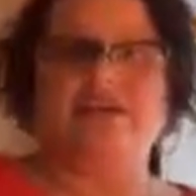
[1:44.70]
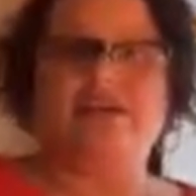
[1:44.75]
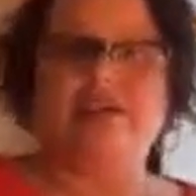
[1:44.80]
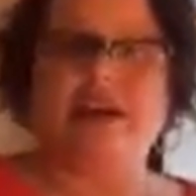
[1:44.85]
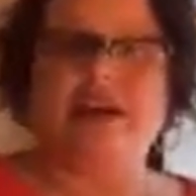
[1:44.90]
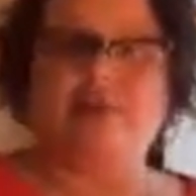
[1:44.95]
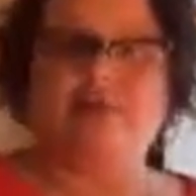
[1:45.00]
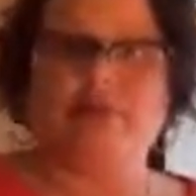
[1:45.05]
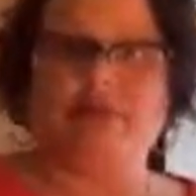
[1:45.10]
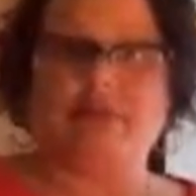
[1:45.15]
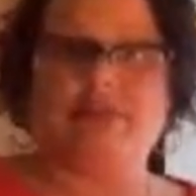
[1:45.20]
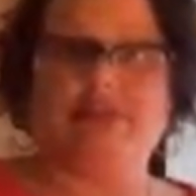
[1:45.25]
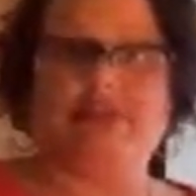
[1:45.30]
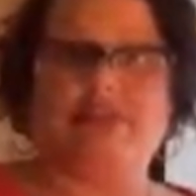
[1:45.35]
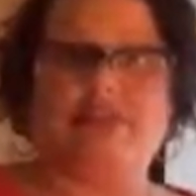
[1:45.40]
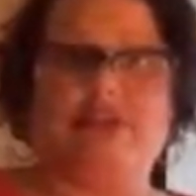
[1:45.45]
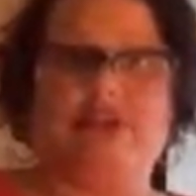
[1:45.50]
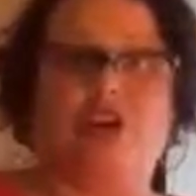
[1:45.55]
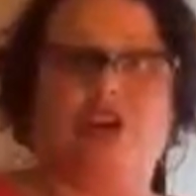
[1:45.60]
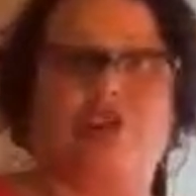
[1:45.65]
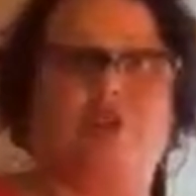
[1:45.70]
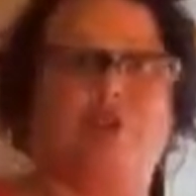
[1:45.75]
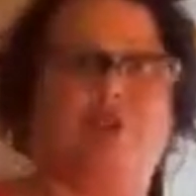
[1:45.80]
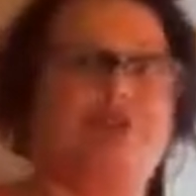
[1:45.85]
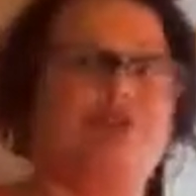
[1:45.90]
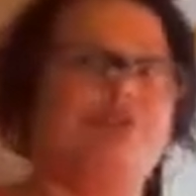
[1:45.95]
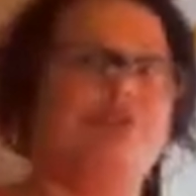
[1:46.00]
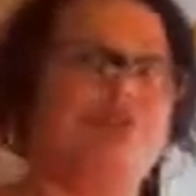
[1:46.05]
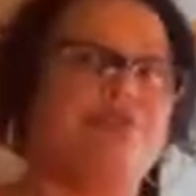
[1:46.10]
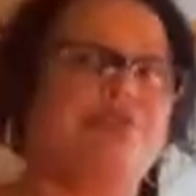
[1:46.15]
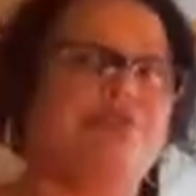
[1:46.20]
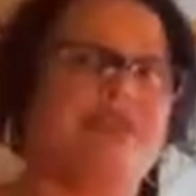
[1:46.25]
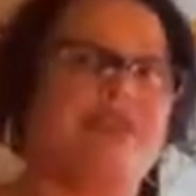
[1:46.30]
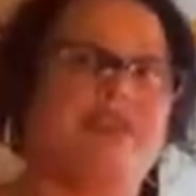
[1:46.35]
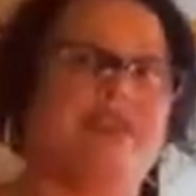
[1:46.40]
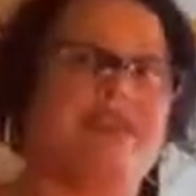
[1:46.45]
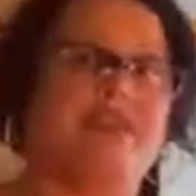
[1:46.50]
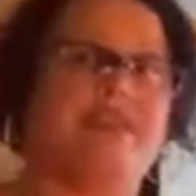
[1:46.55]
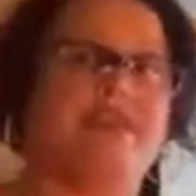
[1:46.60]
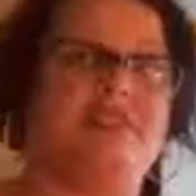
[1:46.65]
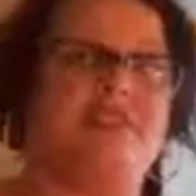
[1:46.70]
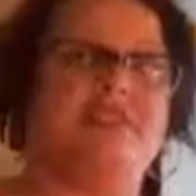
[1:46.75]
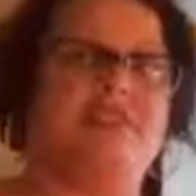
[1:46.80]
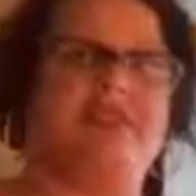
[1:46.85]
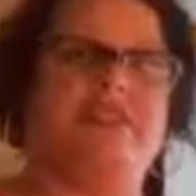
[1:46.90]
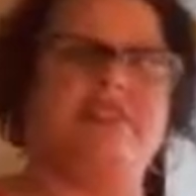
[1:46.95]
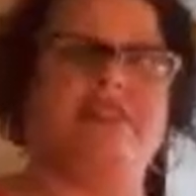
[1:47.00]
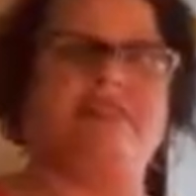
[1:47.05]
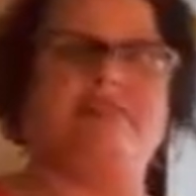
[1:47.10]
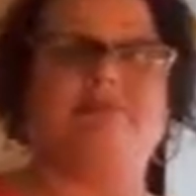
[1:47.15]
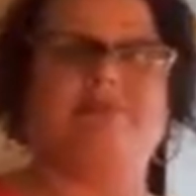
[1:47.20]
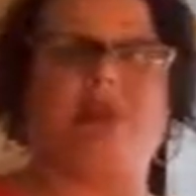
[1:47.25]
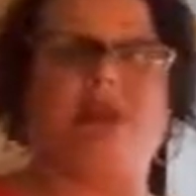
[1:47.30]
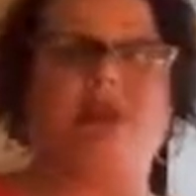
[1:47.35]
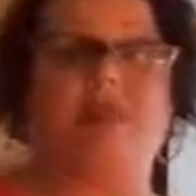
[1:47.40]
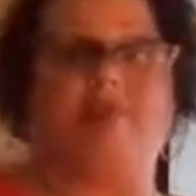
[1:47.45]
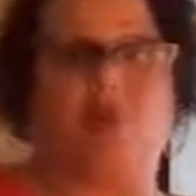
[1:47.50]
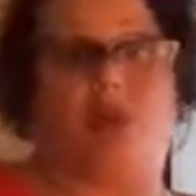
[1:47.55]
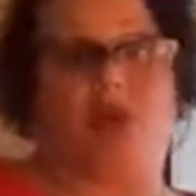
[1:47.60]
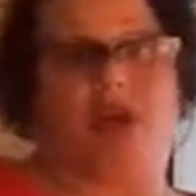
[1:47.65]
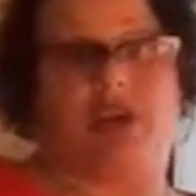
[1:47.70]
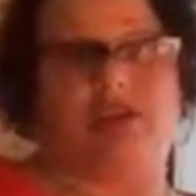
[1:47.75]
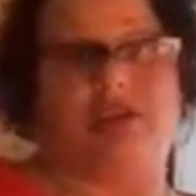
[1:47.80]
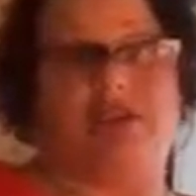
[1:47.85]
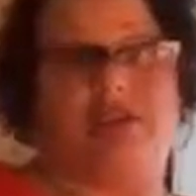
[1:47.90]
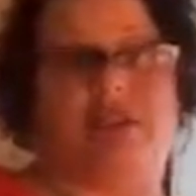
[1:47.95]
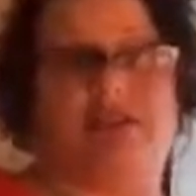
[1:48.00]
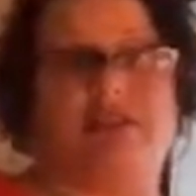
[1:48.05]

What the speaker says: tablets, Bluetooth devices, and smart boards.